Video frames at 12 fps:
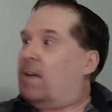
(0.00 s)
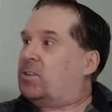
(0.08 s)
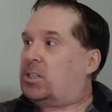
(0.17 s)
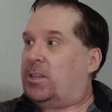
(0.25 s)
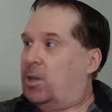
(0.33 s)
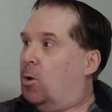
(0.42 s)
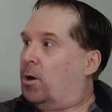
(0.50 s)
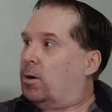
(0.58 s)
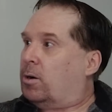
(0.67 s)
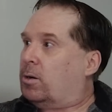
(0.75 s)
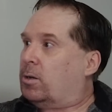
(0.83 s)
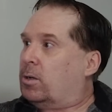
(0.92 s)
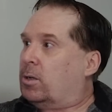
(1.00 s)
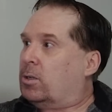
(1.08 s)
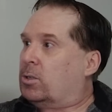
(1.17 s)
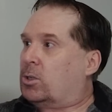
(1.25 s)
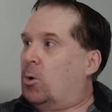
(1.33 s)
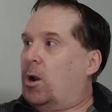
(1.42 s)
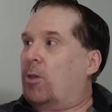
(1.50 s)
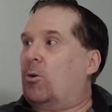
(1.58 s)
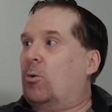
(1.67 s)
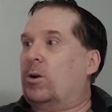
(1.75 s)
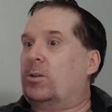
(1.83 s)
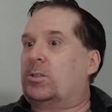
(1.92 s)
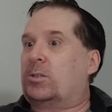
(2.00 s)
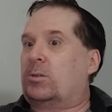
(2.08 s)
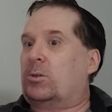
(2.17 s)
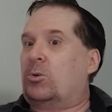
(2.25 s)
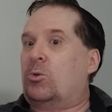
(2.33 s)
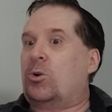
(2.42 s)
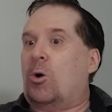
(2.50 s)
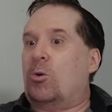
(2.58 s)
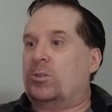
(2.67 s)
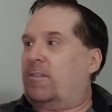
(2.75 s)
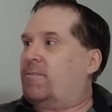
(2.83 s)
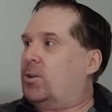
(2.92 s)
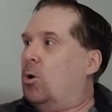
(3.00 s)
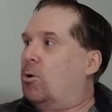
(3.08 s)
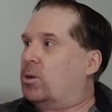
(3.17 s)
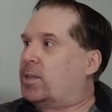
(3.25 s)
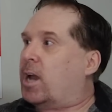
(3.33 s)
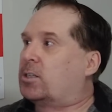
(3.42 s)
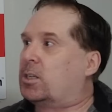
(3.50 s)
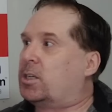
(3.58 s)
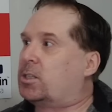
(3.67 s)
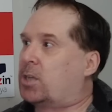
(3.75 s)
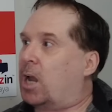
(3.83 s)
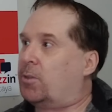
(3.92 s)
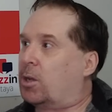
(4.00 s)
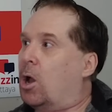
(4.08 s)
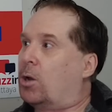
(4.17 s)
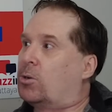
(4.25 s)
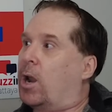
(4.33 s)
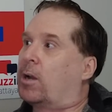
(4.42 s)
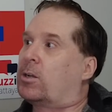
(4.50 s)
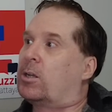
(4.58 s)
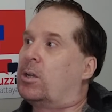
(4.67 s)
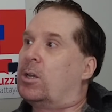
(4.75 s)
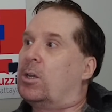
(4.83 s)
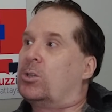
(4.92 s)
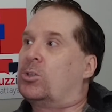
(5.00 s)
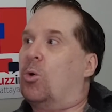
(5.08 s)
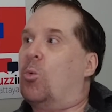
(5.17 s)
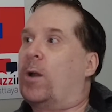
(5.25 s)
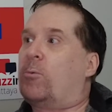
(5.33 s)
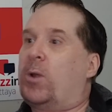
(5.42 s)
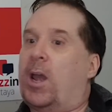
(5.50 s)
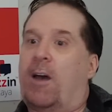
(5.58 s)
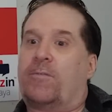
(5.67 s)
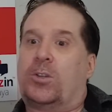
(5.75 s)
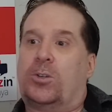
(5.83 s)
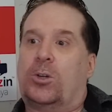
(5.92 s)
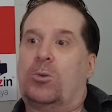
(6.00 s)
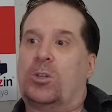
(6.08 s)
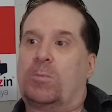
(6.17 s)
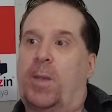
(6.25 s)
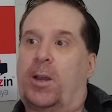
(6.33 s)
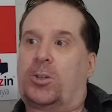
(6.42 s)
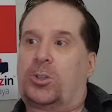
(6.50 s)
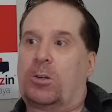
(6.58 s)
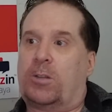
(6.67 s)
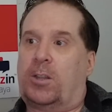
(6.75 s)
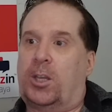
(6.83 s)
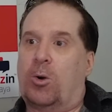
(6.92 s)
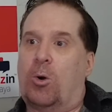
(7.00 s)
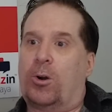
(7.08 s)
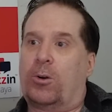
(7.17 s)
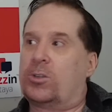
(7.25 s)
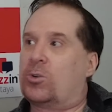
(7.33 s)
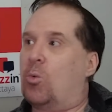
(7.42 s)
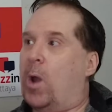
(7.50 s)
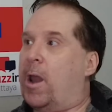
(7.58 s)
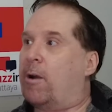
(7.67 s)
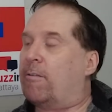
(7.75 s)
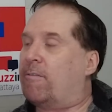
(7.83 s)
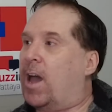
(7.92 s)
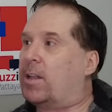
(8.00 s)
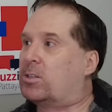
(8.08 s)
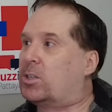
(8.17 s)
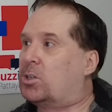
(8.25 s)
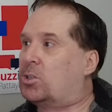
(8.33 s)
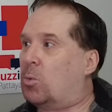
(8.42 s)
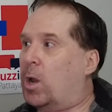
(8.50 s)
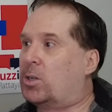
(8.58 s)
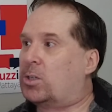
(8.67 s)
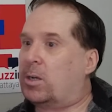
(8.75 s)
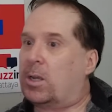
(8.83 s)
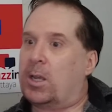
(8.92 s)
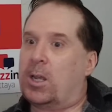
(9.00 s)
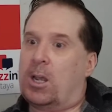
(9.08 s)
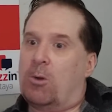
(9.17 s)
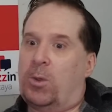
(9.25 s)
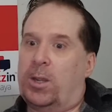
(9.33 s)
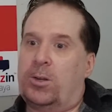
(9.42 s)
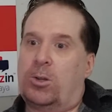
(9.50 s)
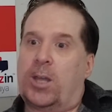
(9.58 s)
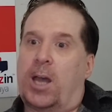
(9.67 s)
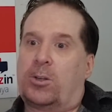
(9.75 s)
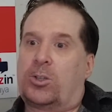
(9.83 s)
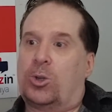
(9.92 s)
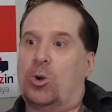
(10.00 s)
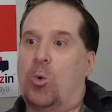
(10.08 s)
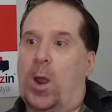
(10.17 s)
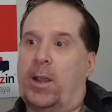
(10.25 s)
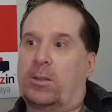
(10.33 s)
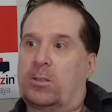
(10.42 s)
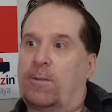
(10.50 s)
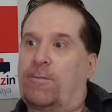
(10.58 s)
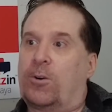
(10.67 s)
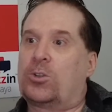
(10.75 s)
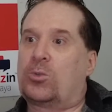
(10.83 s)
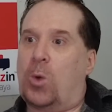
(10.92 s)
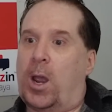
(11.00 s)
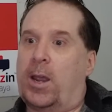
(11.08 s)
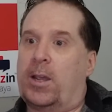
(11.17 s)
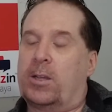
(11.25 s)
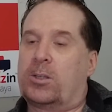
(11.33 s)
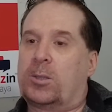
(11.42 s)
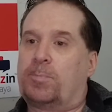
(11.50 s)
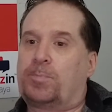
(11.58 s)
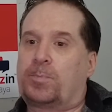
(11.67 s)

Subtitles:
never see the owner. So in other words, who knows if the owner's actually signed the contract. So what we have to do is make sure that the owner is aware of that situation. We can do that two ways. The first way is